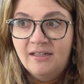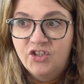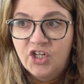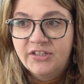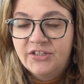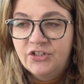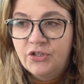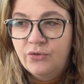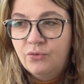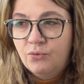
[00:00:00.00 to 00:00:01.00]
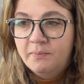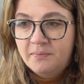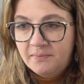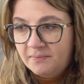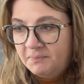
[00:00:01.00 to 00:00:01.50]
just to
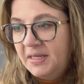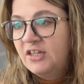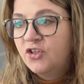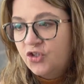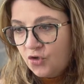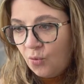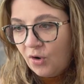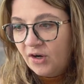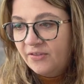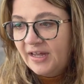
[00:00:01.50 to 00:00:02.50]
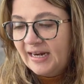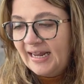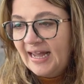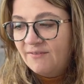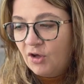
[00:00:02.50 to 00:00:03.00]
be sure that I
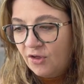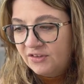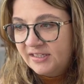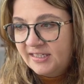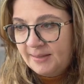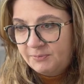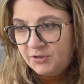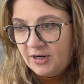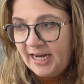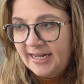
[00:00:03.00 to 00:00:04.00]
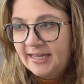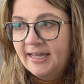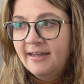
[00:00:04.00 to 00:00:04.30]
have all the steps right.